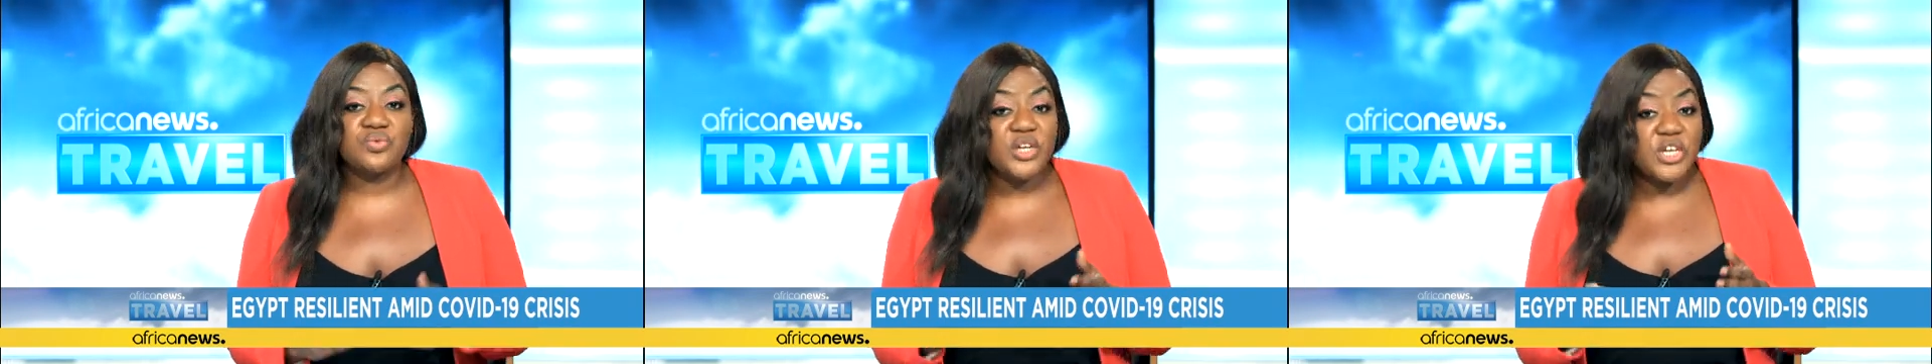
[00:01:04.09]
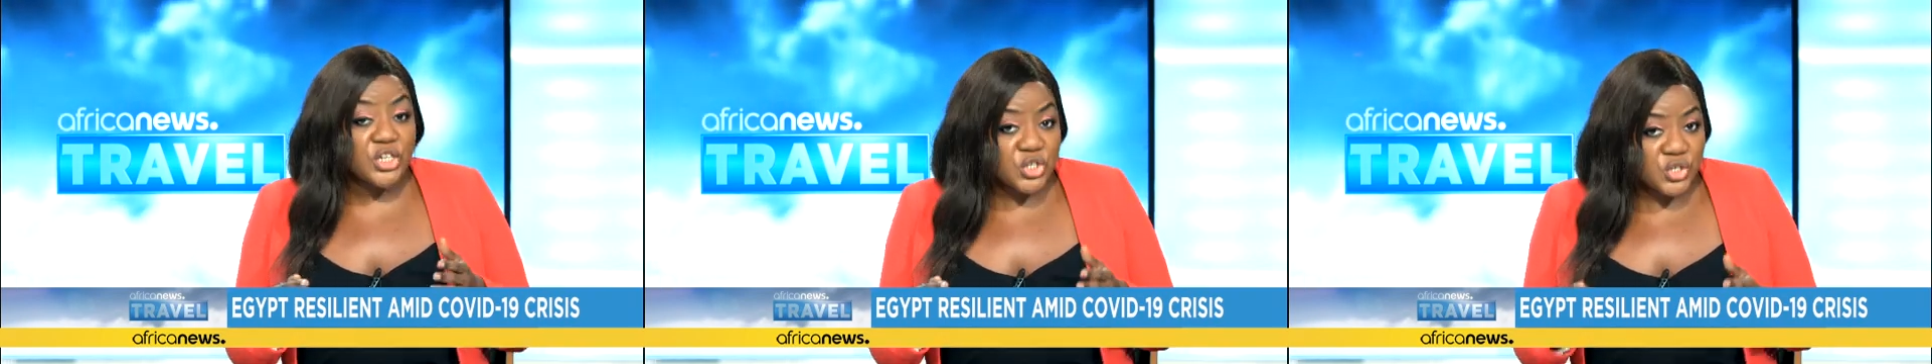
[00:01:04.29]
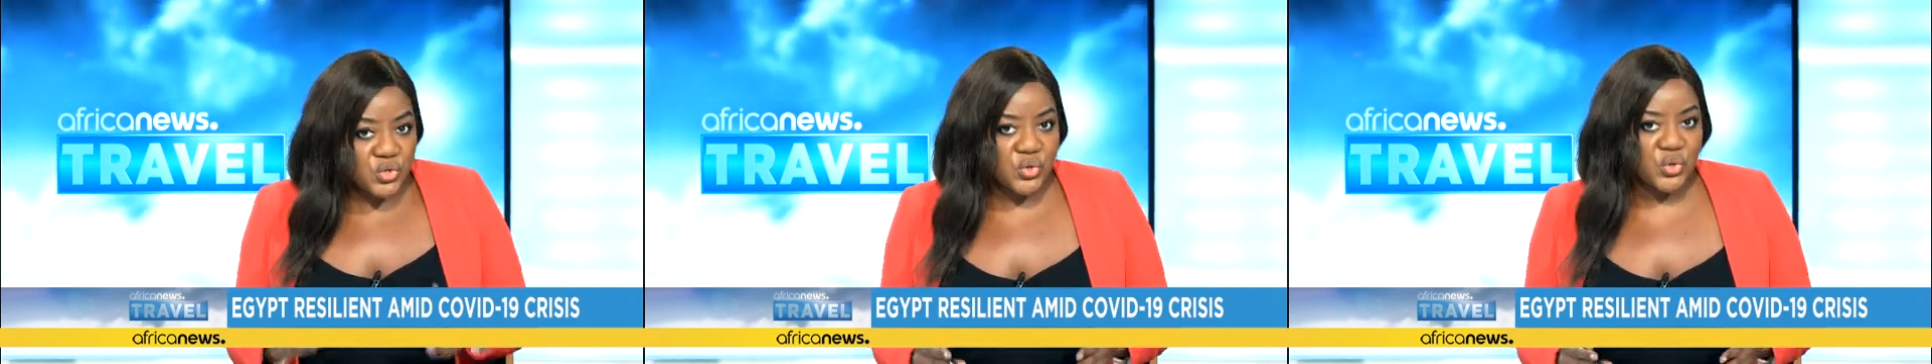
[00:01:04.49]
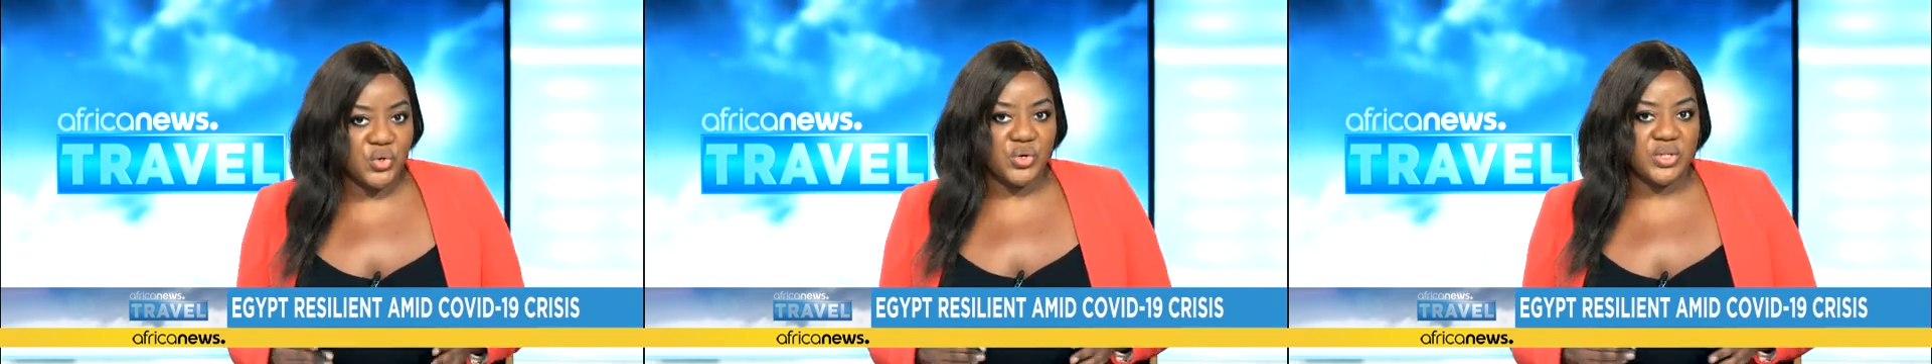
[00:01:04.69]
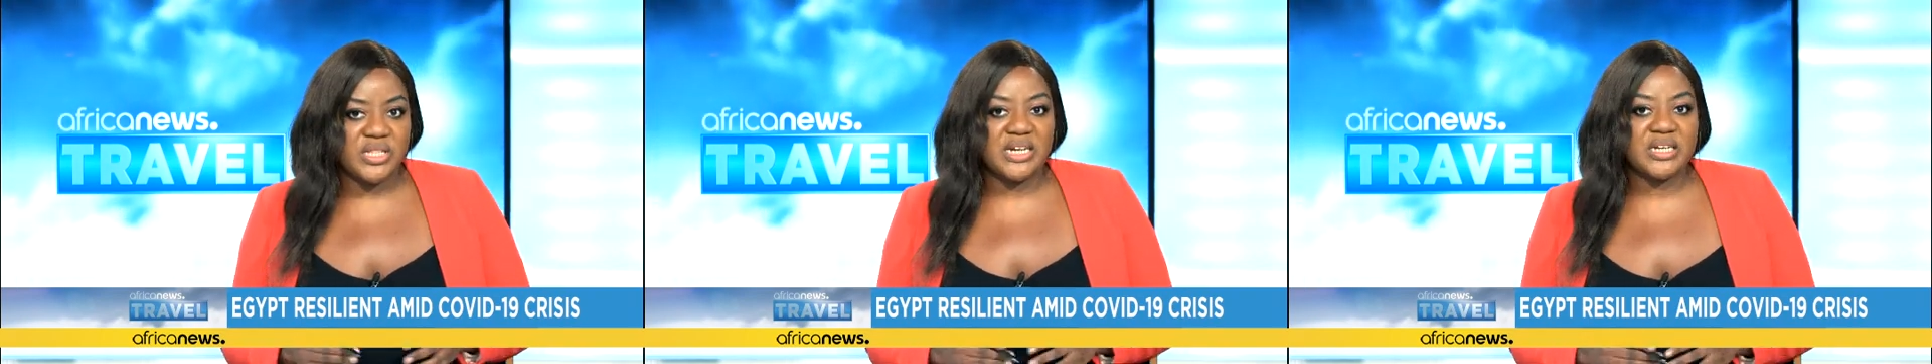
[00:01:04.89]

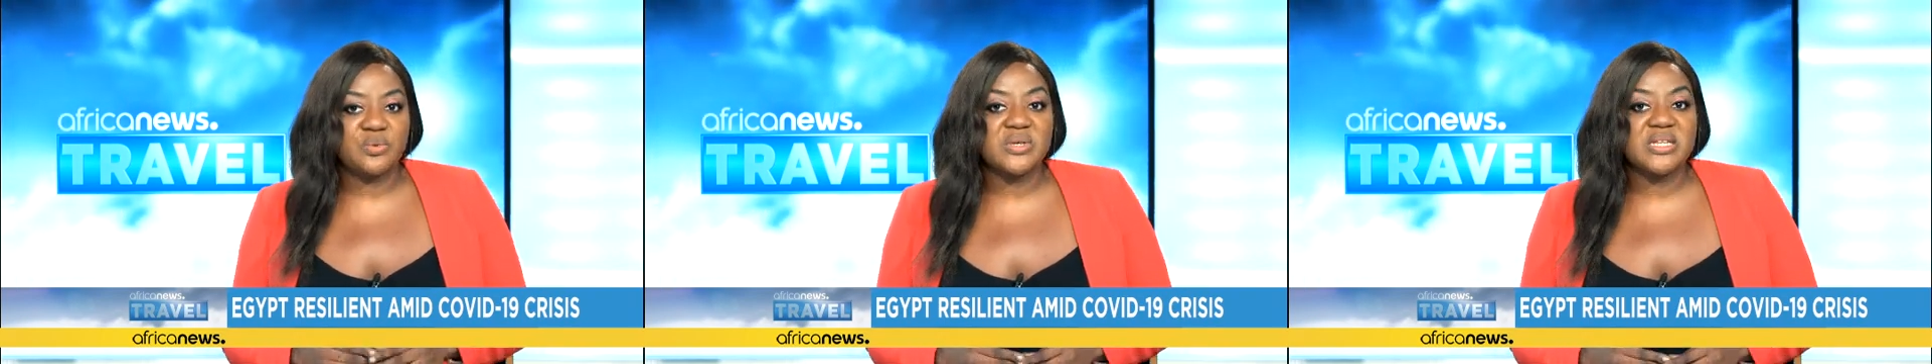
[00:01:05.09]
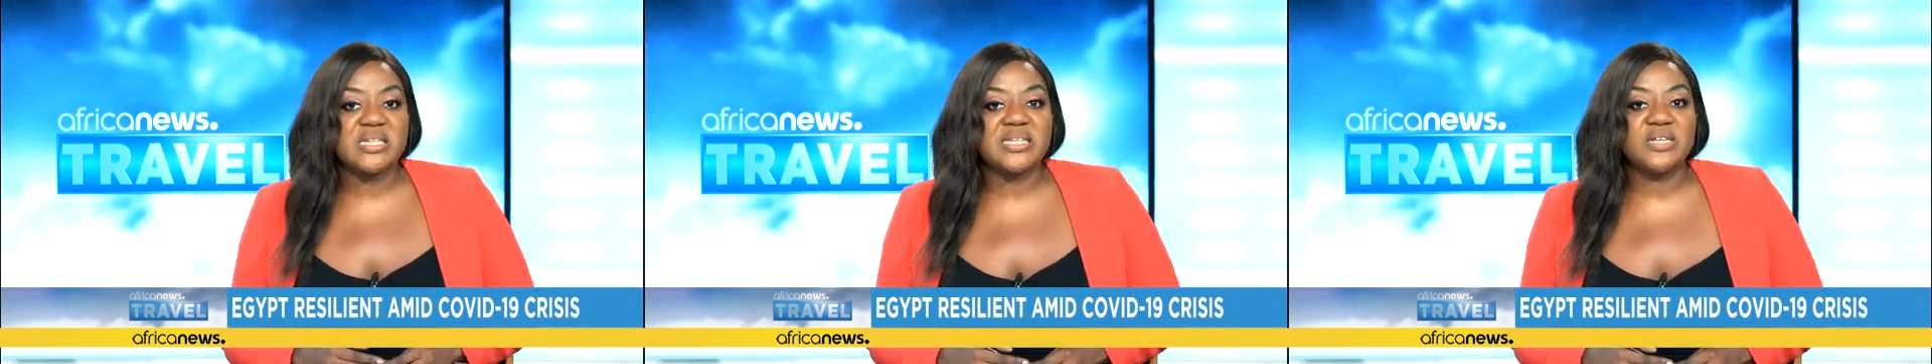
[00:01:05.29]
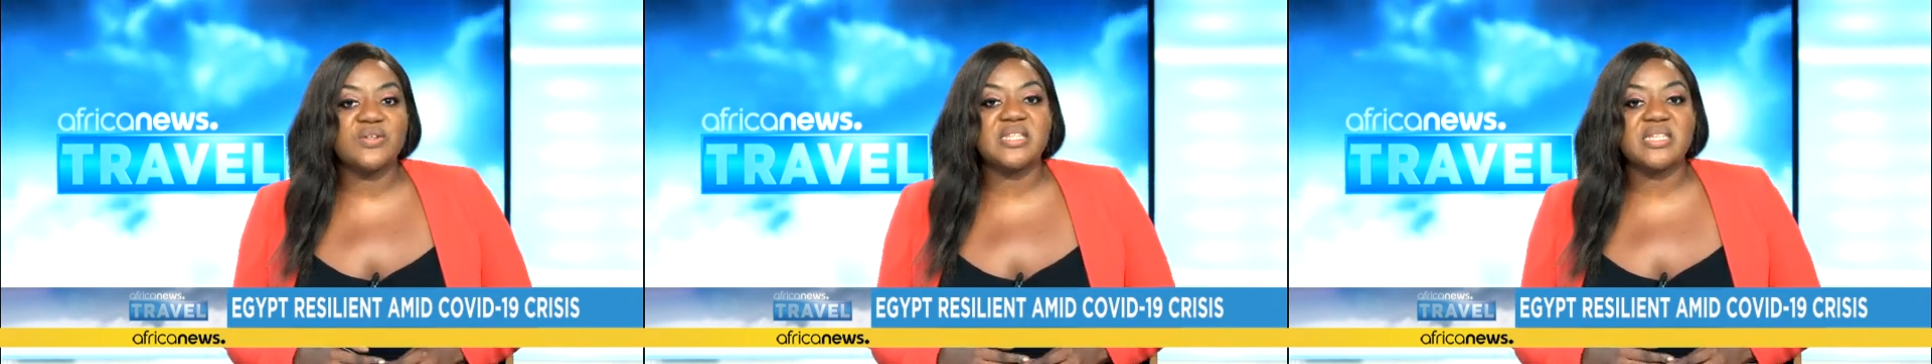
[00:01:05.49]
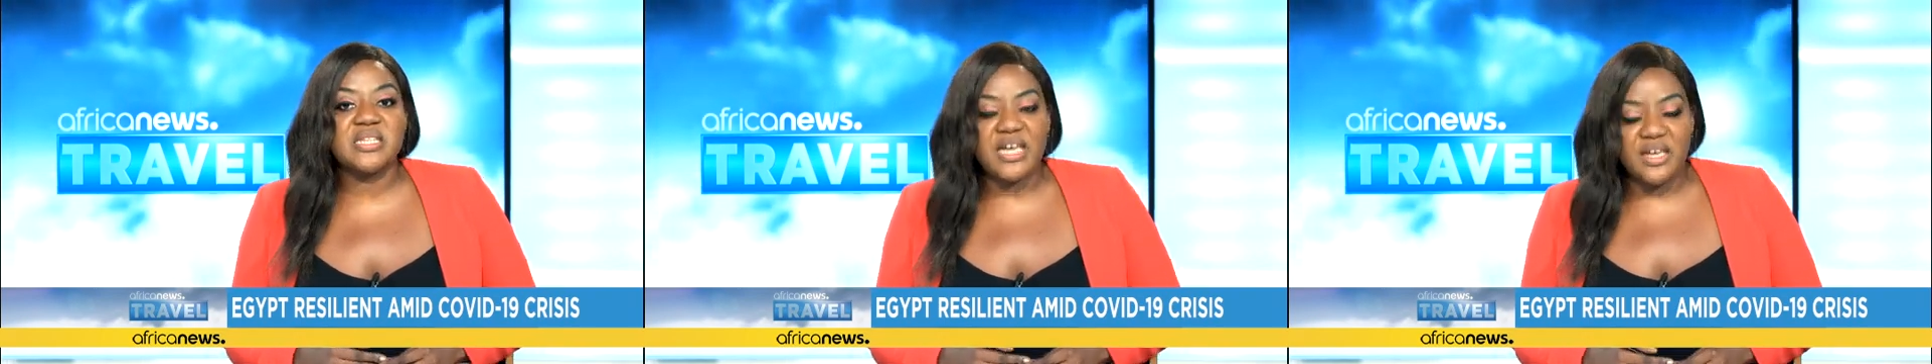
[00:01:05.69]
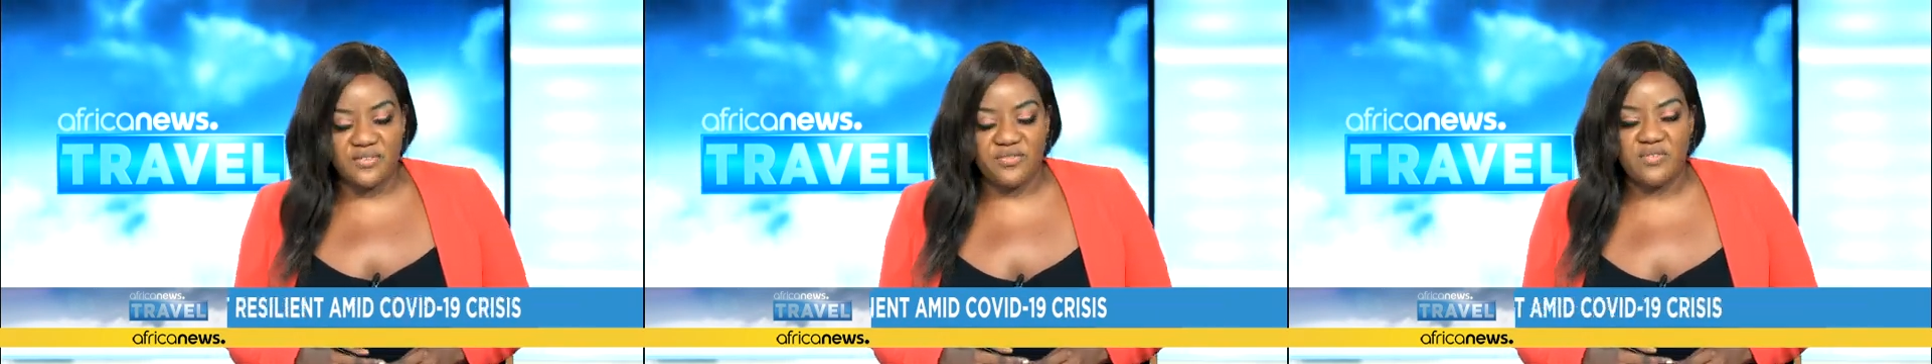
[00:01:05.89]
reassure that it was still
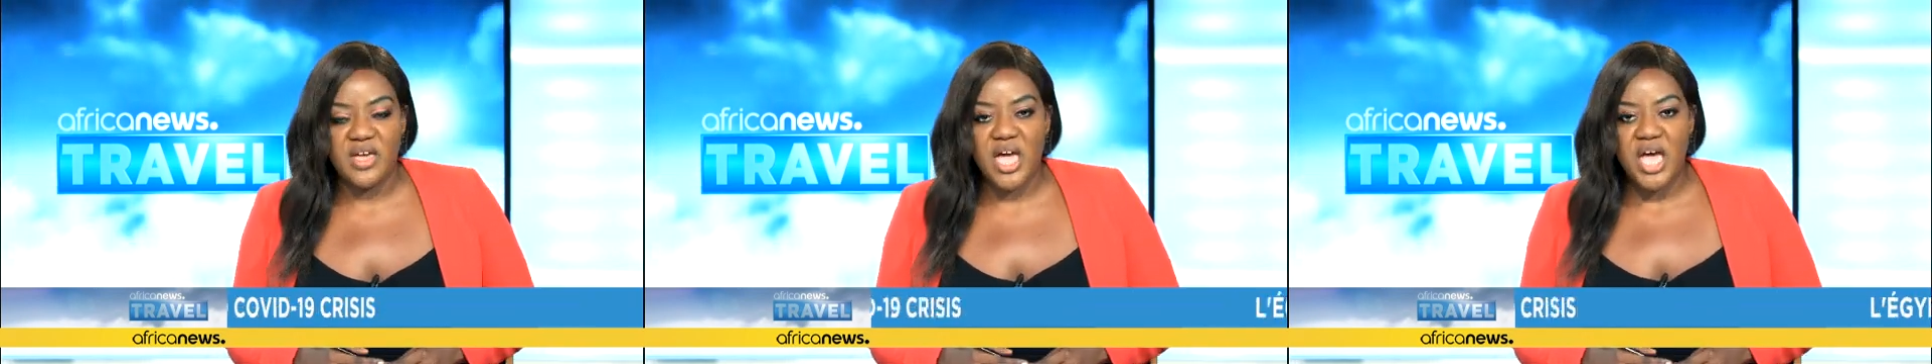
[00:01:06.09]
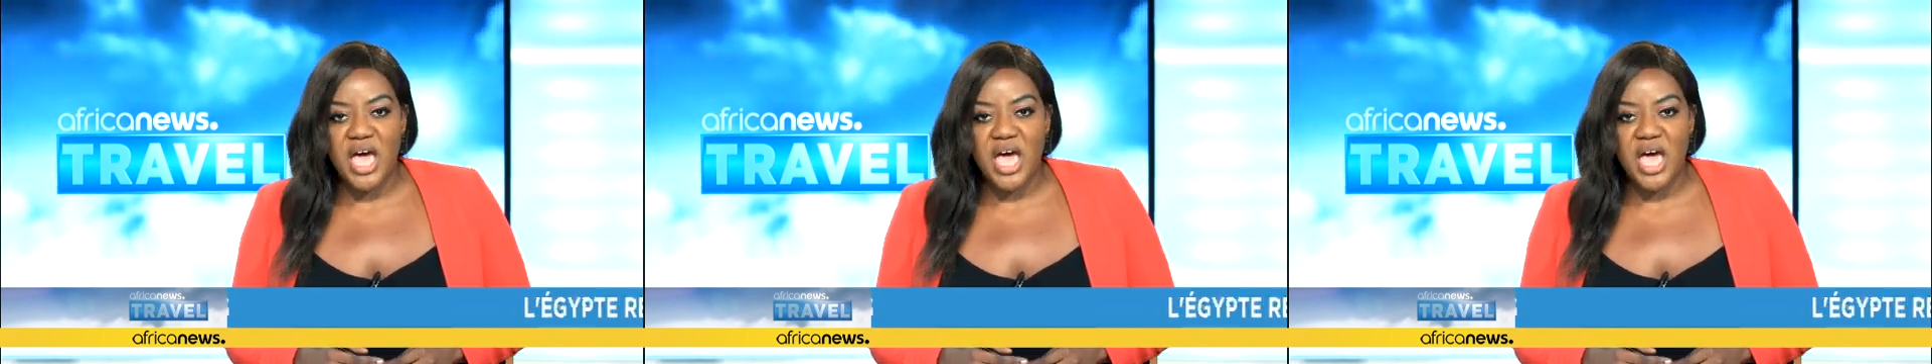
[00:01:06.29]
safe